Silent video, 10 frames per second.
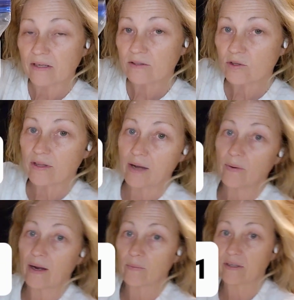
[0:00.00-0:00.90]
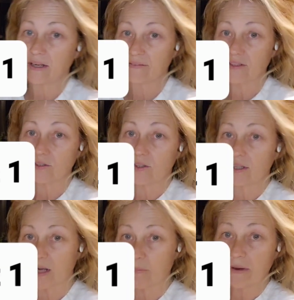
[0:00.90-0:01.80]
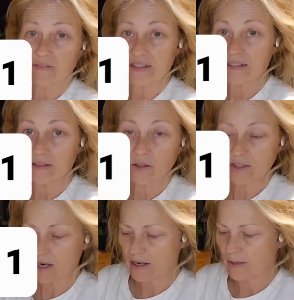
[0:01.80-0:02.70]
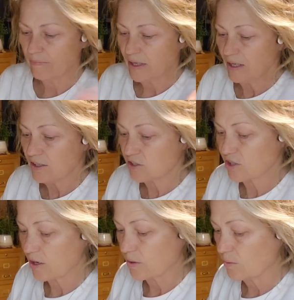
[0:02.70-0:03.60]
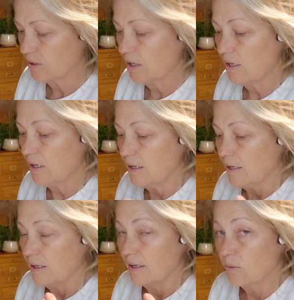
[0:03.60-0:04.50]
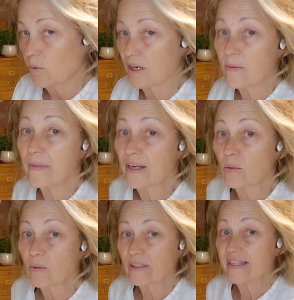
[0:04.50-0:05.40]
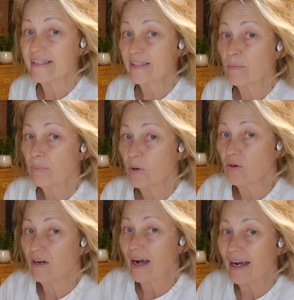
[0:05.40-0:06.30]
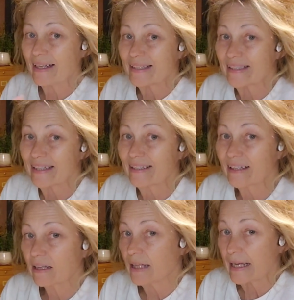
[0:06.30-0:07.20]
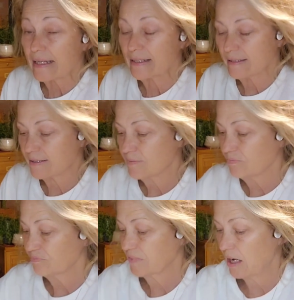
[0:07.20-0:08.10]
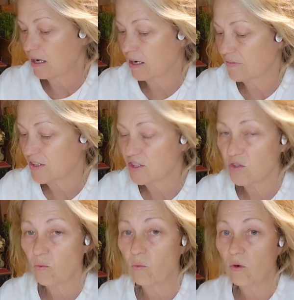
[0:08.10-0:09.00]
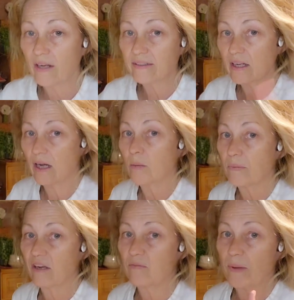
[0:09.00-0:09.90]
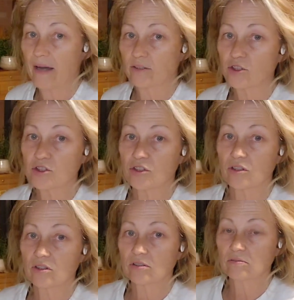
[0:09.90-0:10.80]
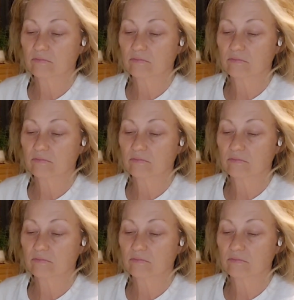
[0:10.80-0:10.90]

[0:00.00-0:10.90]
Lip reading: So that way I wouldn't have to look it up every single time. So, we're gonna make a really simple icing glaze that is 1 cup of powdered sugar.